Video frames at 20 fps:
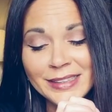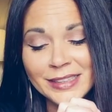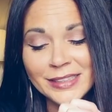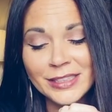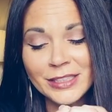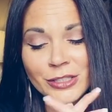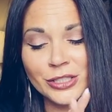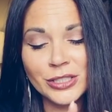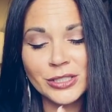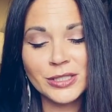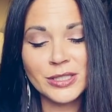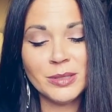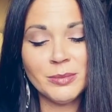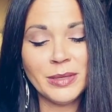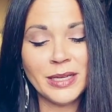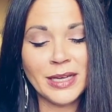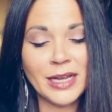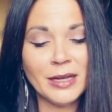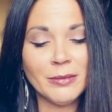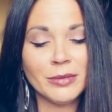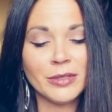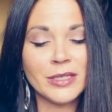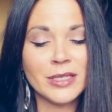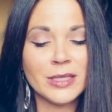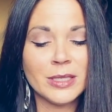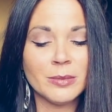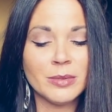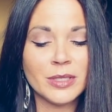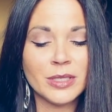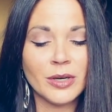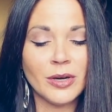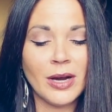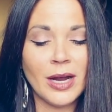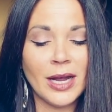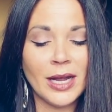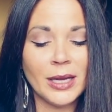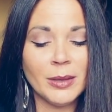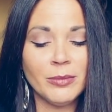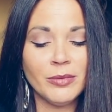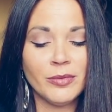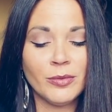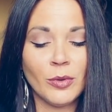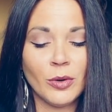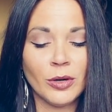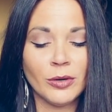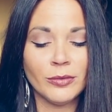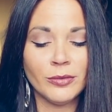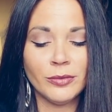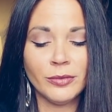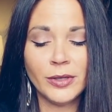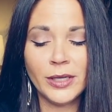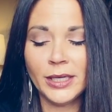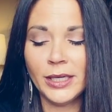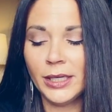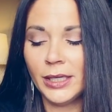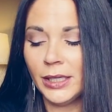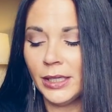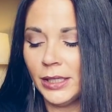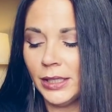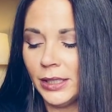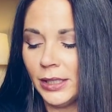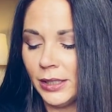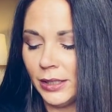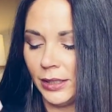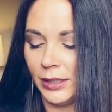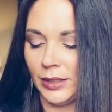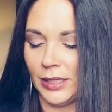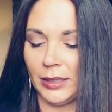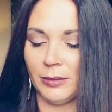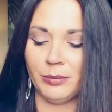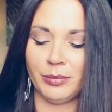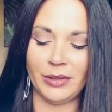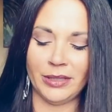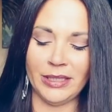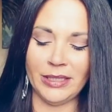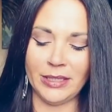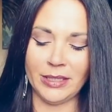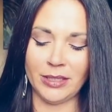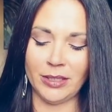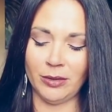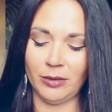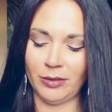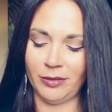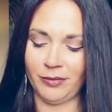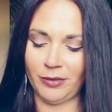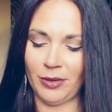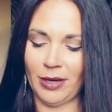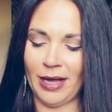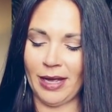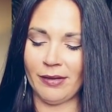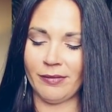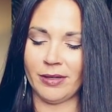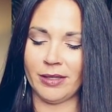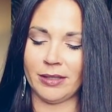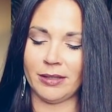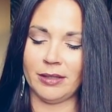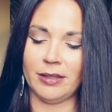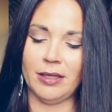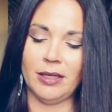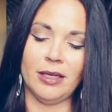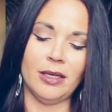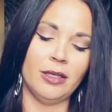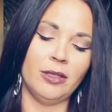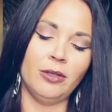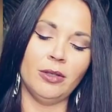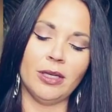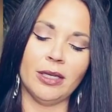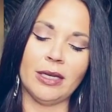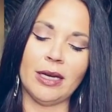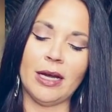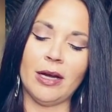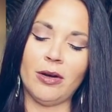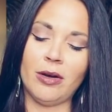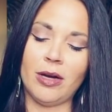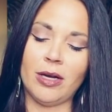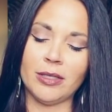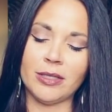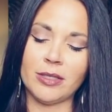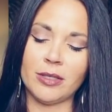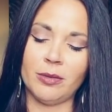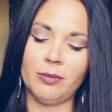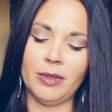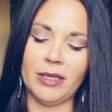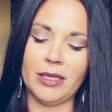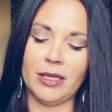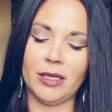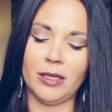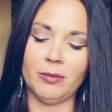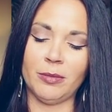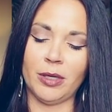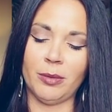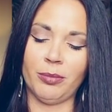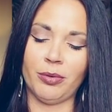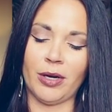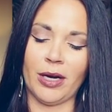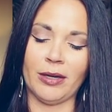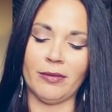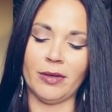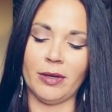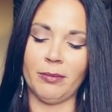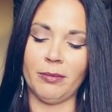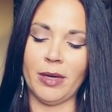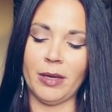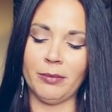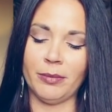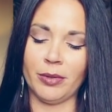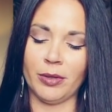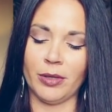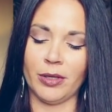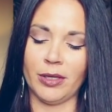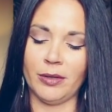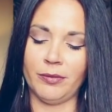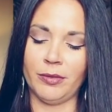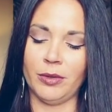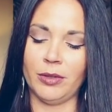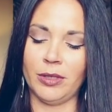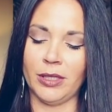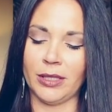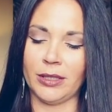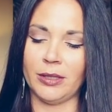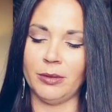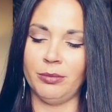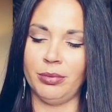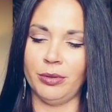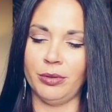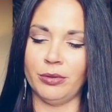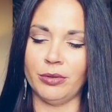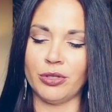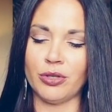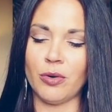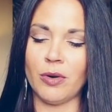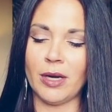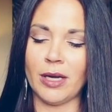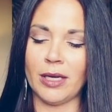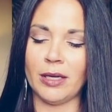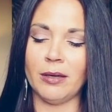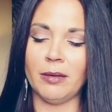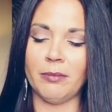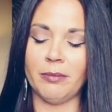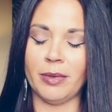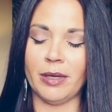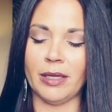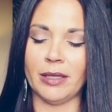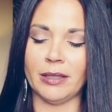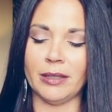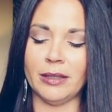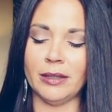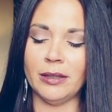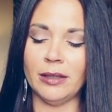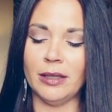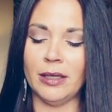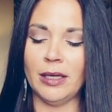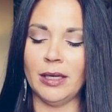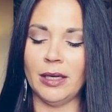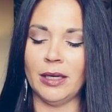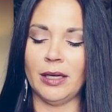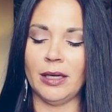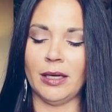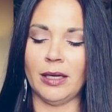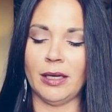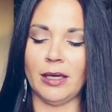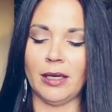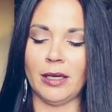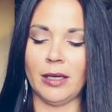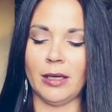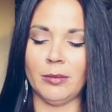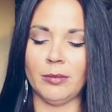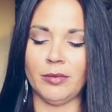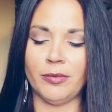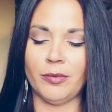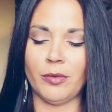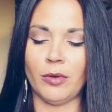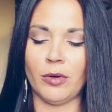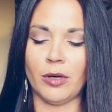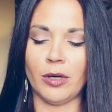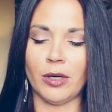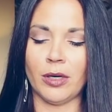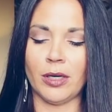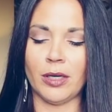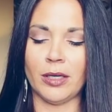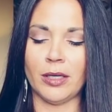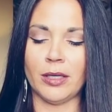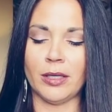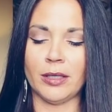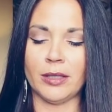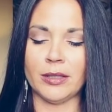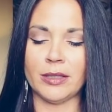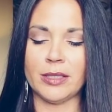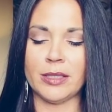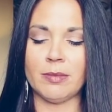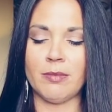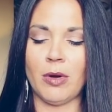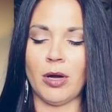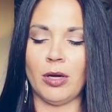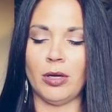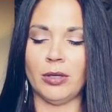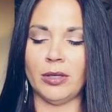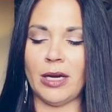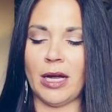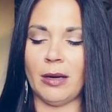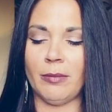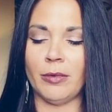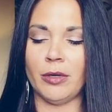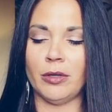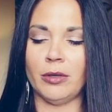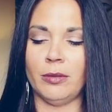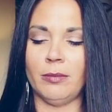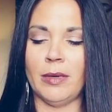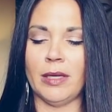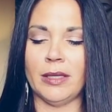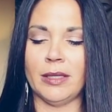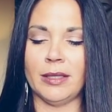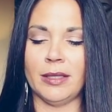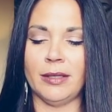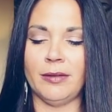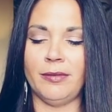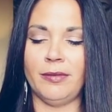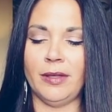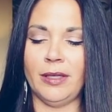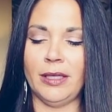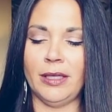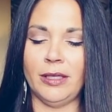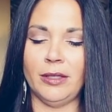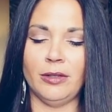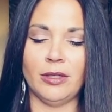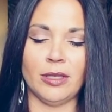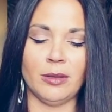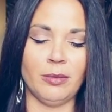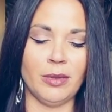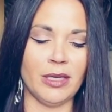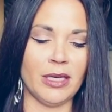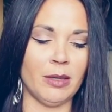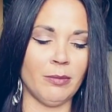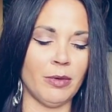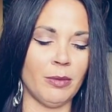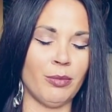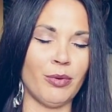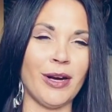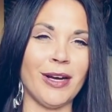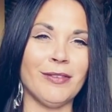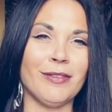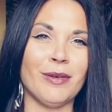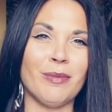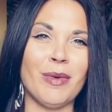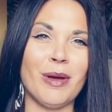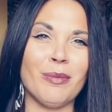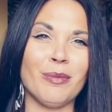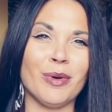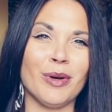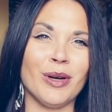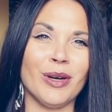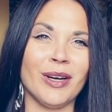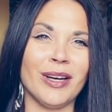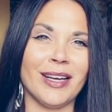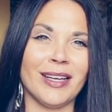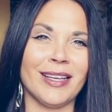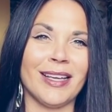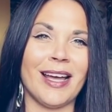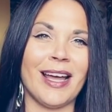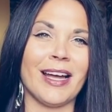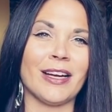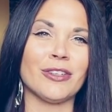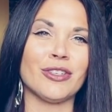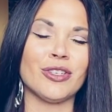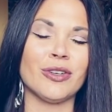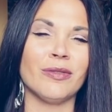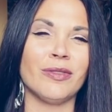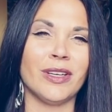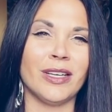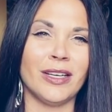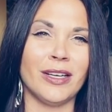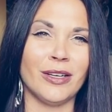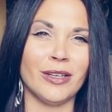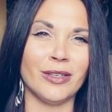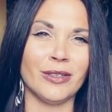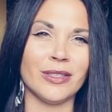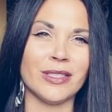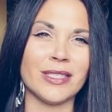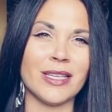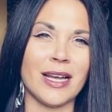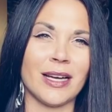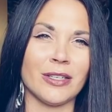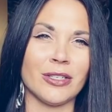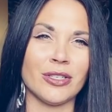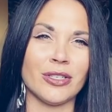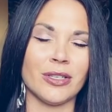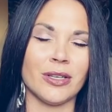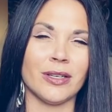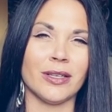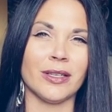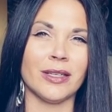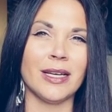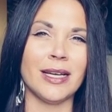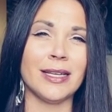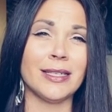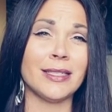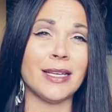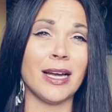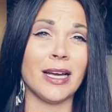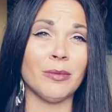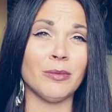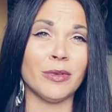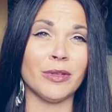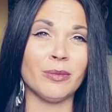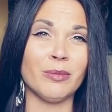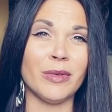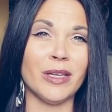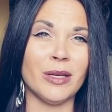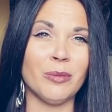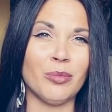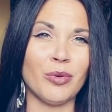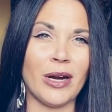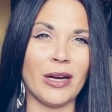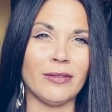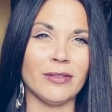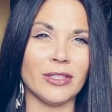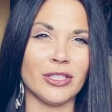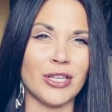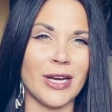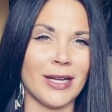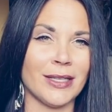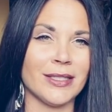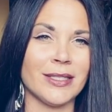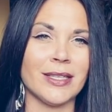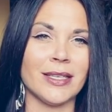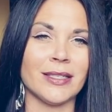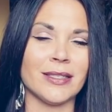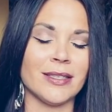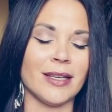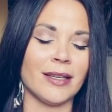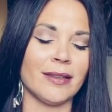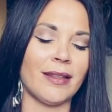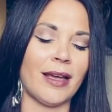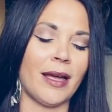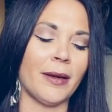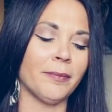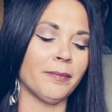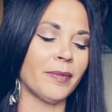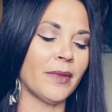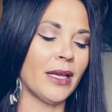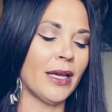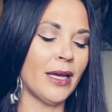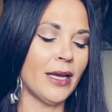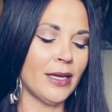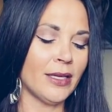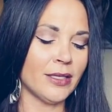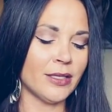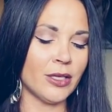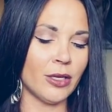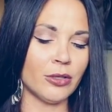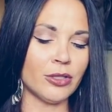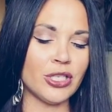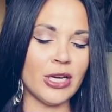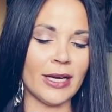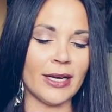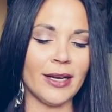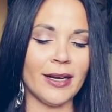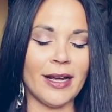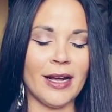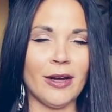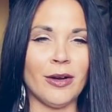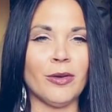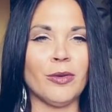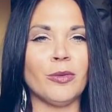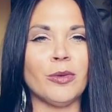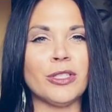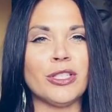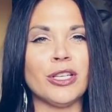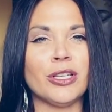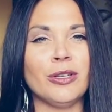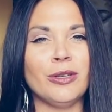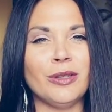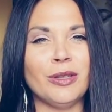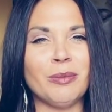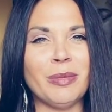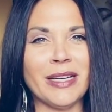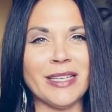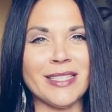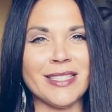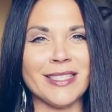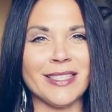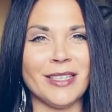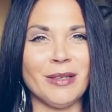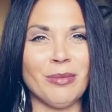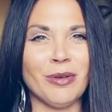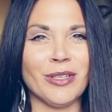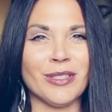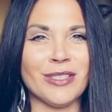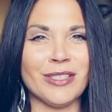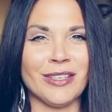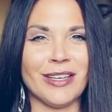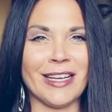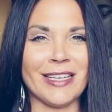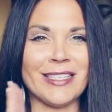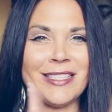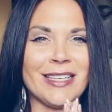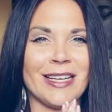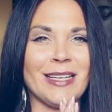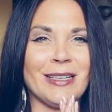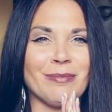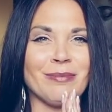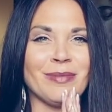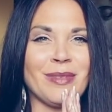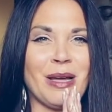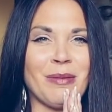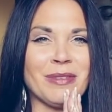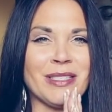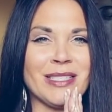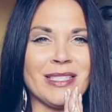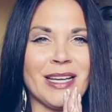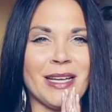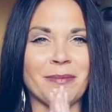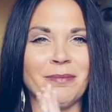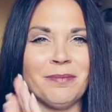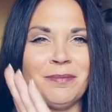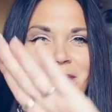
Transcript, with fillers: in addition to being able to subscribe for free, and please do if you haven't, you can now also become a private member if you click the blue join button. Um, for a small nominal monthly fee, you could become a private member and get extra videos, extra time with me, private chats, things like that. So check it out. Wishing you the best, Libra. Till next time. Namaste.